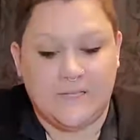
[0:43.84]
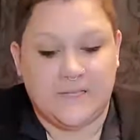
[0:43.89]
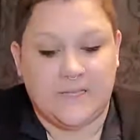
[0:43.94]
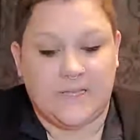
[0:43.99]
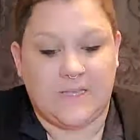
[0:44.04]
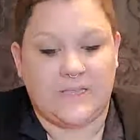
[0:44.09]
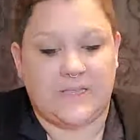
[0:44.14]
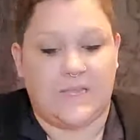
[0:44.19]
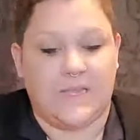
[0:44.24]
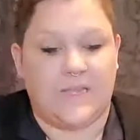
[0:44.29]

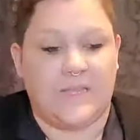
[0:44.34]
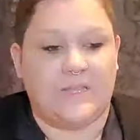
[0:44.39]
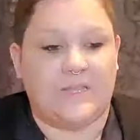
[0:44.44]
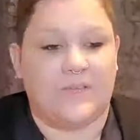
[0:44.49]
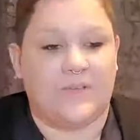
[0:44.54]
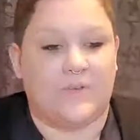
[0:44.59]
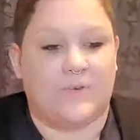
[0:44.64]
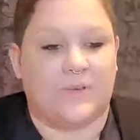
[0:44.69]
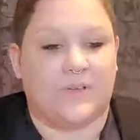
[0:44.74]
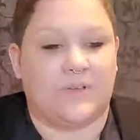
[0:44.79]
And then
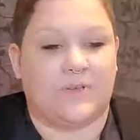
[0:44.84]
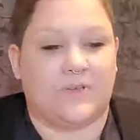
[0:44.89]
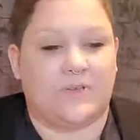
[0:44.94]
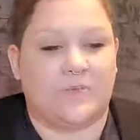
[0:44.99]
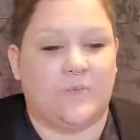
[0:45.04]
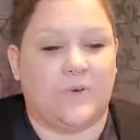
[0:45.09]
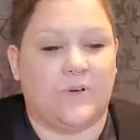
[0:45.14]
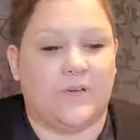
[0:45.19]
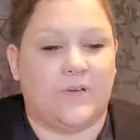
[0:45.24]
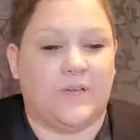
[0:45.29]
you are going to
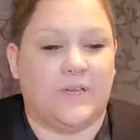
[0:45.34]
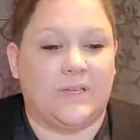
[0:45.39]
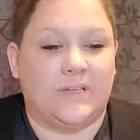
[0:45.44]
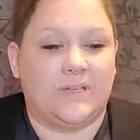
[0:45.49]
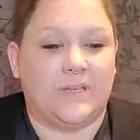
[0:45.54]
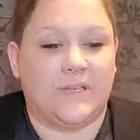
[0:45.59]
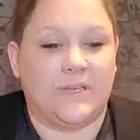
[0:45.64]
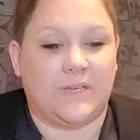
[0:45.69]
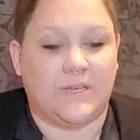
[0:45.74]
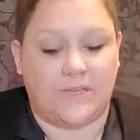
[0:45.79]

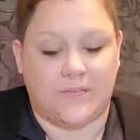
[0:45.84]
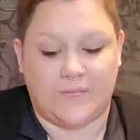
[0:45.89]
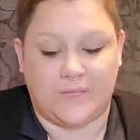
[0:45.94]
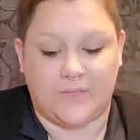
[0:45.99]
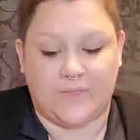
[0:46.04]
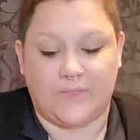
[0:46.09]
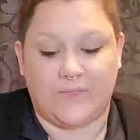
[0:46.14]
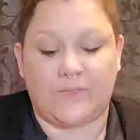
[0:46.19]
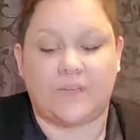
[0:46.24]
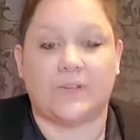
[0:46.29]
want
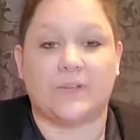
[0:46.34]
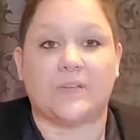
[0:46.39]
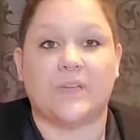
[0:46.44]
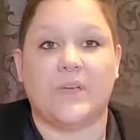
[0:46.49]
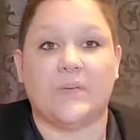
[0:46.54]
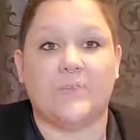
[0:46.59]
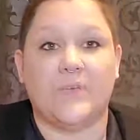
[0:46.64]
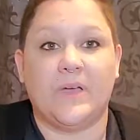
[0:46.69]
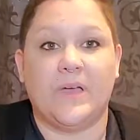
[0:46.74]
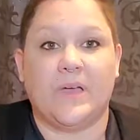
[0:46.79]
1/3
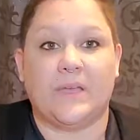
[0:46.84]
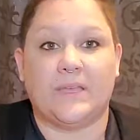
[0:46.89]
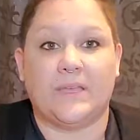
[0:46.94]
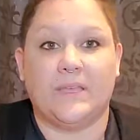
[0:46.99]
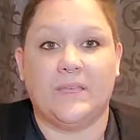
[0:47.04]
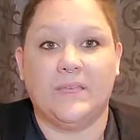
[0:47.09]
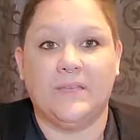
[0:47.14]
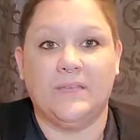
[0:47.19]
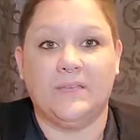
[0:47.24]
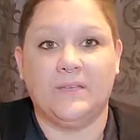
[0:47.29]
cup of
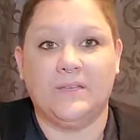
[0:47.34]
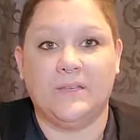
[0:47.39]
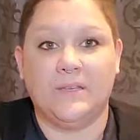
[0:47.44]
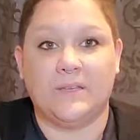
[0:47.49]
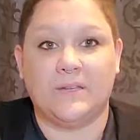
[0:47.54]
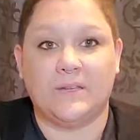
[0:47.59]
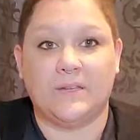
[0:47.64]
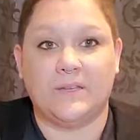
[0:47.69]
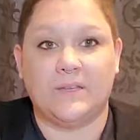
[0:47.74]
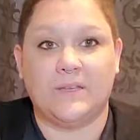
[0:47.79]
honey. I
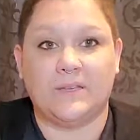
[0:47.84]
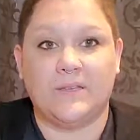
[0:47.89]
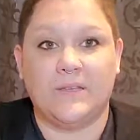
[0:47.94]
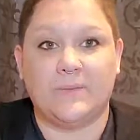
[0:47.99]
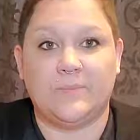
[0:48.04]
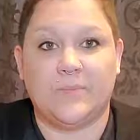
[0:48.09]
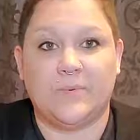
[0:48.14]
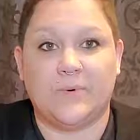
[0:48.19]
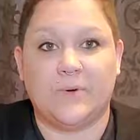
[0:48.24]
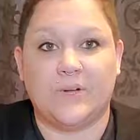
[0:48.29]
already got
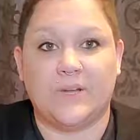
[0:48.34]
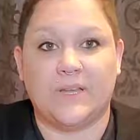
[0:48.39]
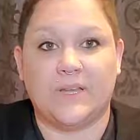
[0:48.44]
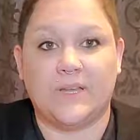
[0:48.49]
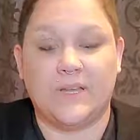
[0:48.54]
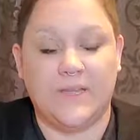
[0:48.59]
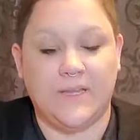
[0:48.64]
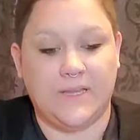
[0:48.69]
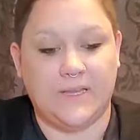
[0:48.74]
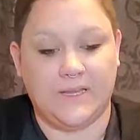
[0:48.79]
that poured in
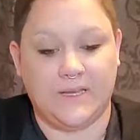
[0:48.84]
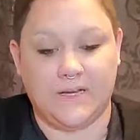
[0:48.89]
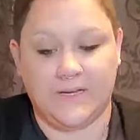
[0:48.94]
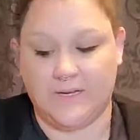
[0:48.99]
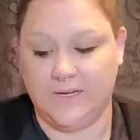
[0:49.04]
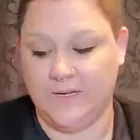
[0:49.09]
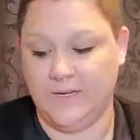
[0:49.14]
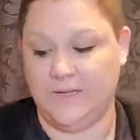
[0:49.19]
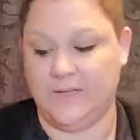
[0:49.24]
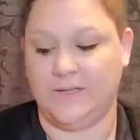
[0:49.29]

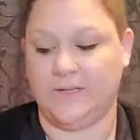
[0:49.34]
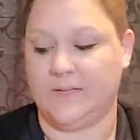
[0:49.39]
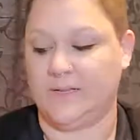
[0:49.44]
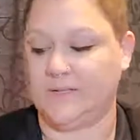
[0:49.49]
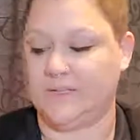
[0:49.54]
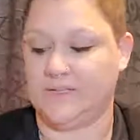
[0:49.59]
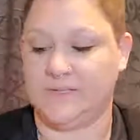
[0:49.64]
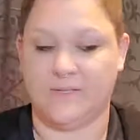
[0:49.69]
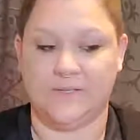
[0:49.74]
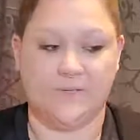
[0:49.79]
here, and I
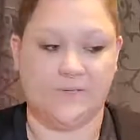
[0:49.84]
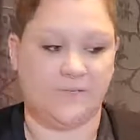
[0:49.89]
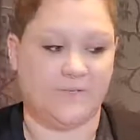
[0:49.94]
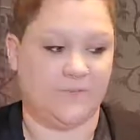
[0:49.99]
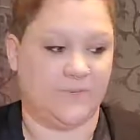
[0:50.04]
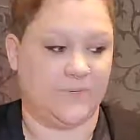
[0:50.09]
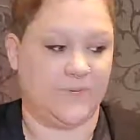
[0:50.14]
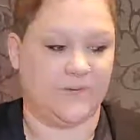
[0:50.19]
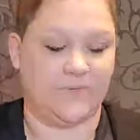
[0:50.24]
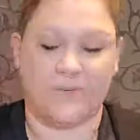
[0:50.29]
just use
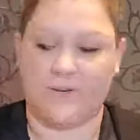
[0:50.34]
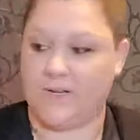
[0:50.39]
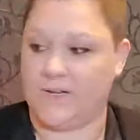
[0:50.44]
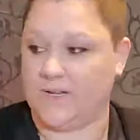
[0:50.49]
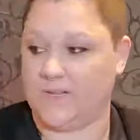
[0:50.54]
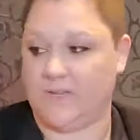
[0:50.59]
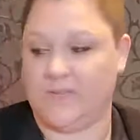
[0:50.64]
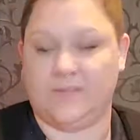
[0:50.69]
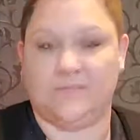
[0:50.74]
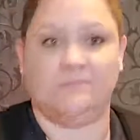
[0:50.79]
whatever
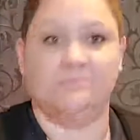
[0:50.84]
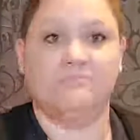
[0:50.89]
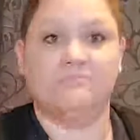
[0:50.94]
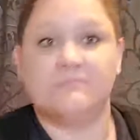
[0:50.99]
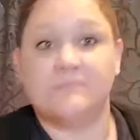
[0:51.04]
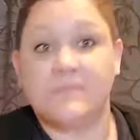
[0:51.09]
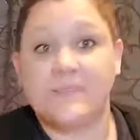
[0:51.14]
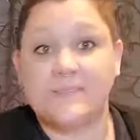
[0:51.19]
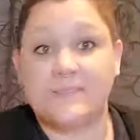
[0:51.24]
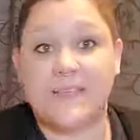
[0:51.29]
honey
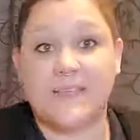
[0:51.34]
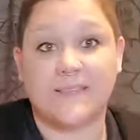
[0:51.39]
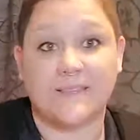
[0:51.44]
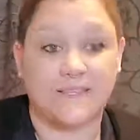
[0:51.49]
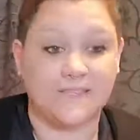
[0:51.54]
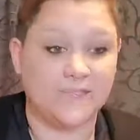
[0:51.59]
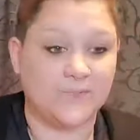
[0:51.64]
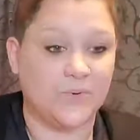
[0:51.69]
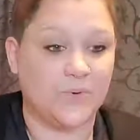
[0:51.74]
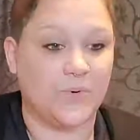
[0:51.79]
is at
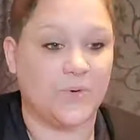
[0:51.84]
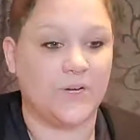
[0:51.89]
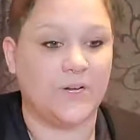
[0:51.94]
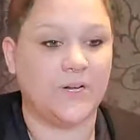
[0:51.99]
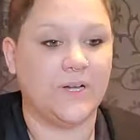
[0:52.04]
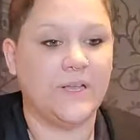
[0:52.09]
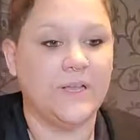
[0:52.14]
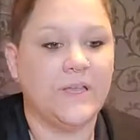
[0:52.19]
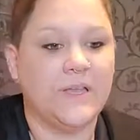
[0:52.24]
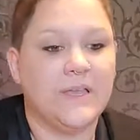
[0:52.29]
the
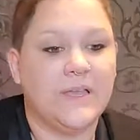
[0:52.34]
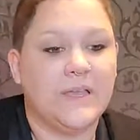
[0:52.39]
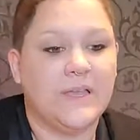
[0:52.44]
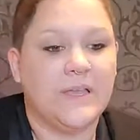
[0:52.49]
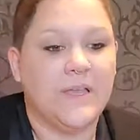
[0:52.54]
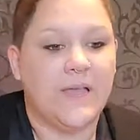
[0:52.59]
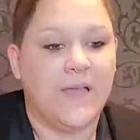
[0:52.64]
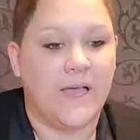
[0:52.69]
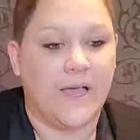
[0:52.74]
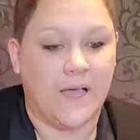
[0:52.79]
store.
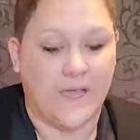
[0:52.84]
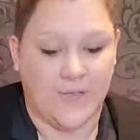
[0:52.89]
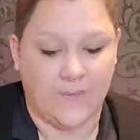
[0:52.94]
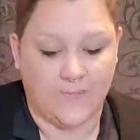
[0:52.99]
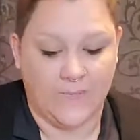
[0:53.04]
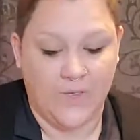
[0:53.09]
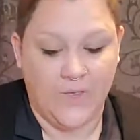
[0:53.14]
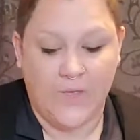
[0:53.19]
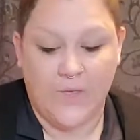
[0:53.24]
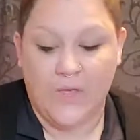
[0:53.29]

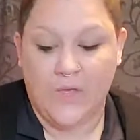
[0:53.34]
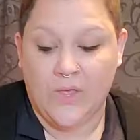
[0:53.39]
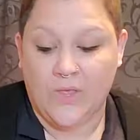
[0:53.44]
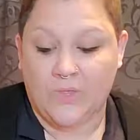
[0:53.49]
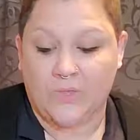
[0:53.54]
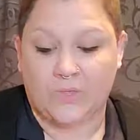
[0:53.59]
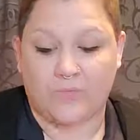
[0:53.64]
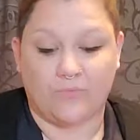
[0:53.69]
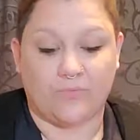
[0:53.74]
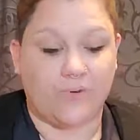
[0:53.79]

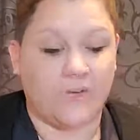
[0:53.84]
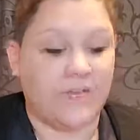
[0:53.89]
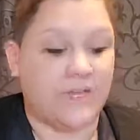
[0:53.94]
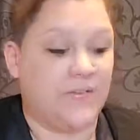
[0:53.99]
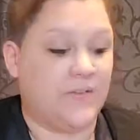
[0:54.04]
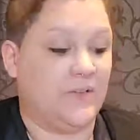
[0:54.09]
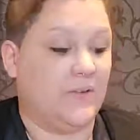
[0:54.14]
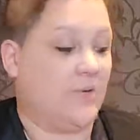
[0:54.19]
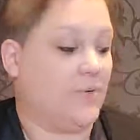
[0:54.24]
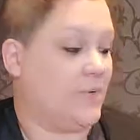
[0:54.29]

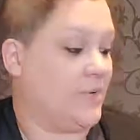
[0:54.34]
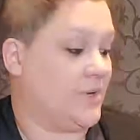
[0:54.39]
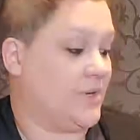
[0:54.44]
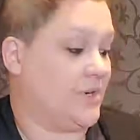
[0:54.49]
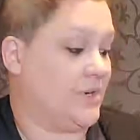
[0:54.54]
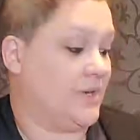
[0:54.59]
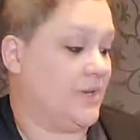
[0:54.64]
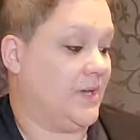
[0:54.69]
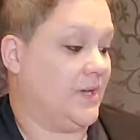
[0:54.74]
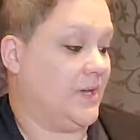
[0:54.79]

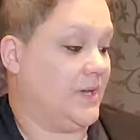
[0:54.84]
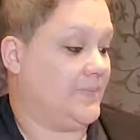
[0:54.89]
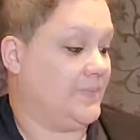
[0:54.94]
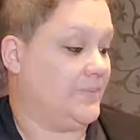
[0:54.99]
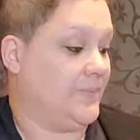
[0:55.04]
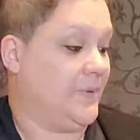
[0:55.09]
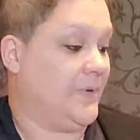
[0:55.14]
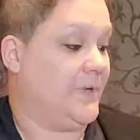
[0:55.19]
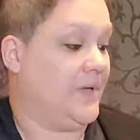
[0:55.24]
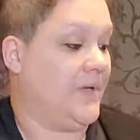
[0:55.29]
3/4
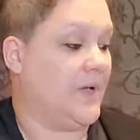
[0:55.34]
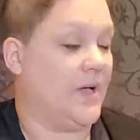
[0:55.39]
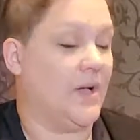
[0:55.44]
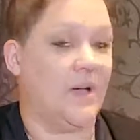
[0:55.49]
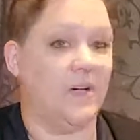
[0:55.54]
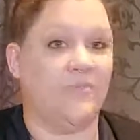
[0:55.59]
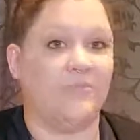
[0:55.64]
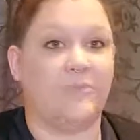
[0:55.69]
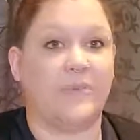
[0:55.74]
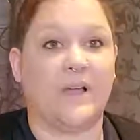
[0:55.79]
cup
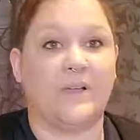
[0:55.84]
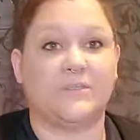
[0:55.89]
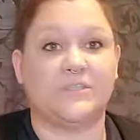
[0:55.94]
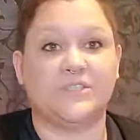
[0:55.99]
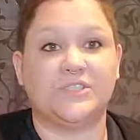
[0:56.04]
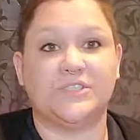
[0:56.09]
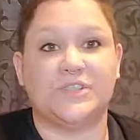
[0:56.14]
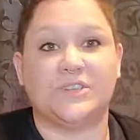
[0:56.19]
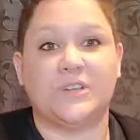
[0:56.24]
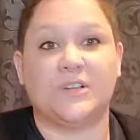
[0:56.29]
of brown
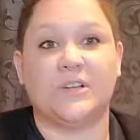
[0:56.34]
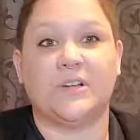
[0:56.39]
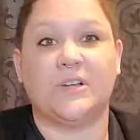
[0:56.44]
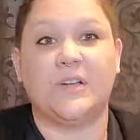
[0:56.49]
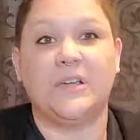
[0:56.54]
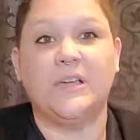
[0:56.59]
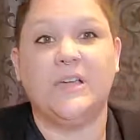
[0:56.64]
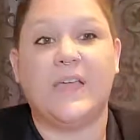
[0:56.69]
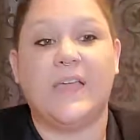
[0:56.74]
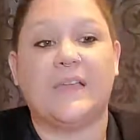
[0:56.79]

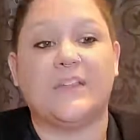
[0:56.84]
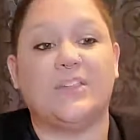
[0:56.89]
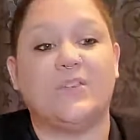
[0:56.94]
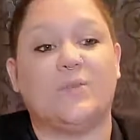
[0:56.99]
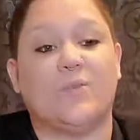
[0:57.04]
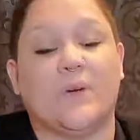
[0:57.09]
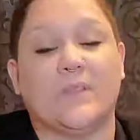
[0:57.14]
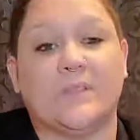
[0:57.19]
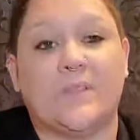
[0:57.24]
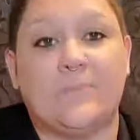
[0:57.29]
sugar, and you
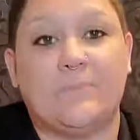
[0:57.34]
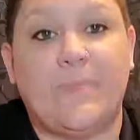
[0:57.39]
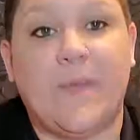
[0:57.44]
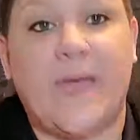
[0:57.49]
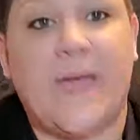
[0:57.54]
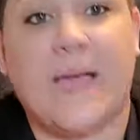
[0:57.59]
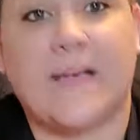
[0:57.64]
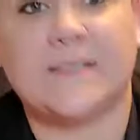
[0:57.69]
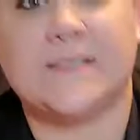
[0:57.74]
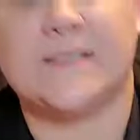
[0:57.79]
want them
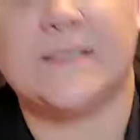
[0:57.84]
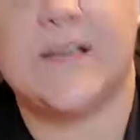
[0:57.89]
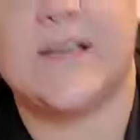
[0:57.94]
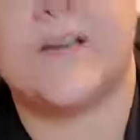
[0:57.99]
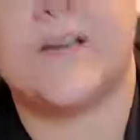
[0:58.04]
packed, and I